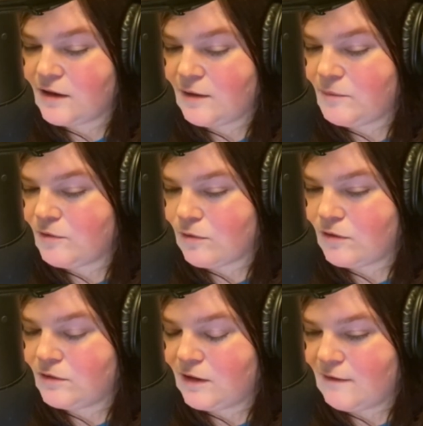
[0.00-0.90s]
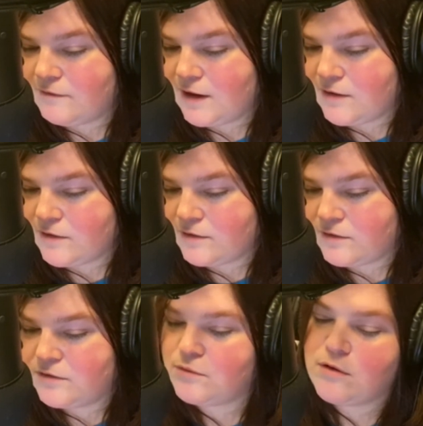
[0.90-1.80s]
Keep your old love
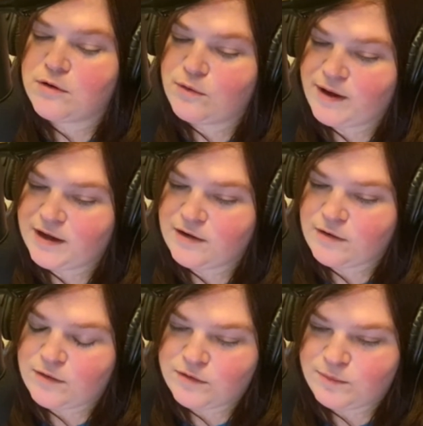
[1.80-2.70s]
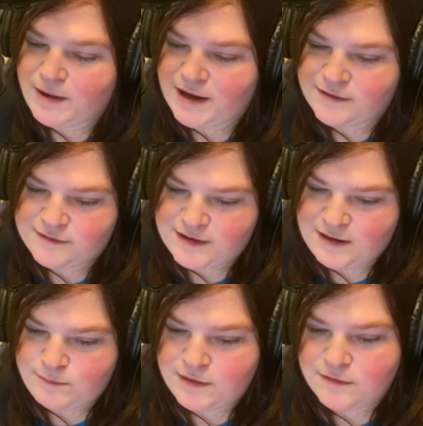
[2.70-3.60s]
letters, throw away your old bank
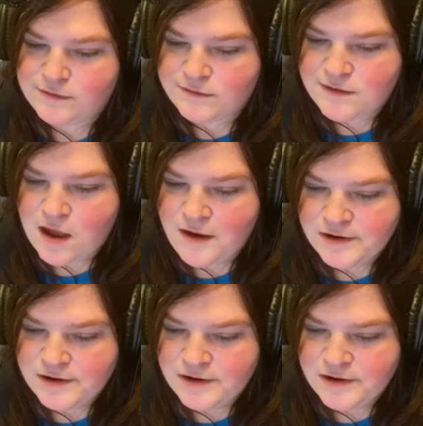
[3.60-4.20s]
statements.